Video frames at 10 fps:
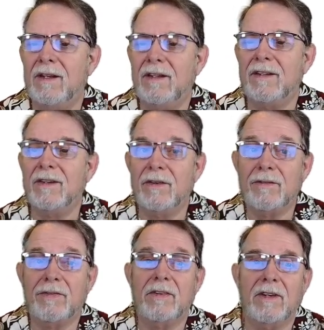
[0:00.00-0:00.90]
You're in
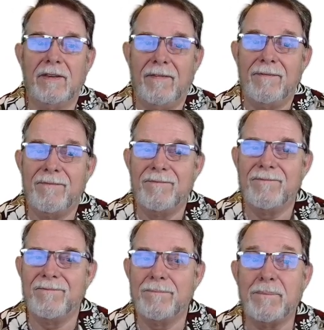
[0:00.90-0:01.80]
for a
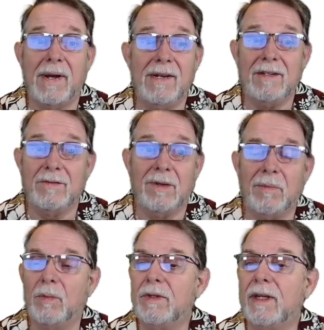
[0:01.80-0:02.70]
pile of
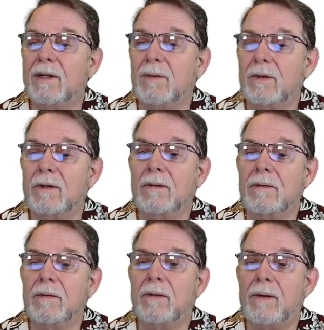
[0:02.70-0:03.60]
trouble when they get older.
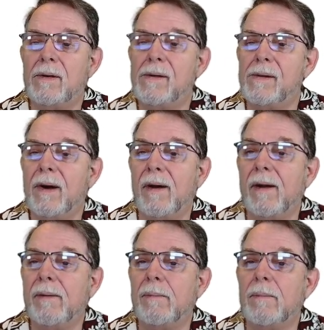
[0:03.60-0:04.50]
All right.